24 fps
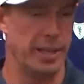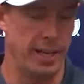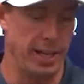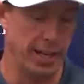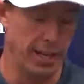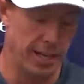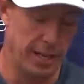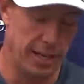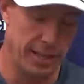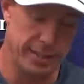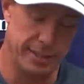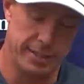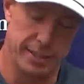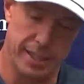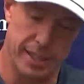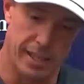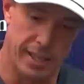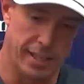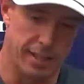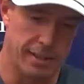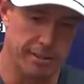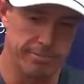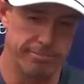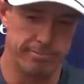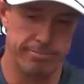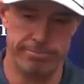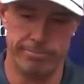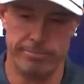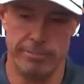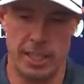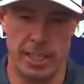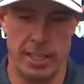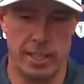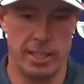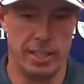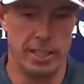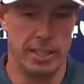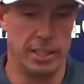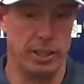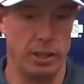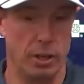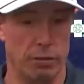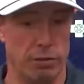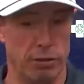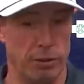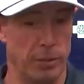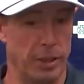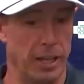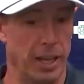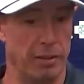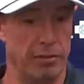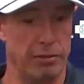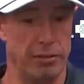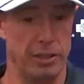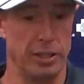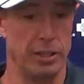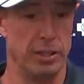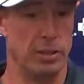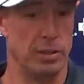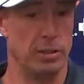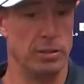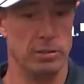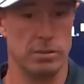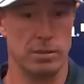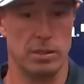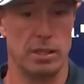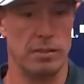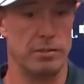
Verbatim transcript: And, um, you know, for me, I feel,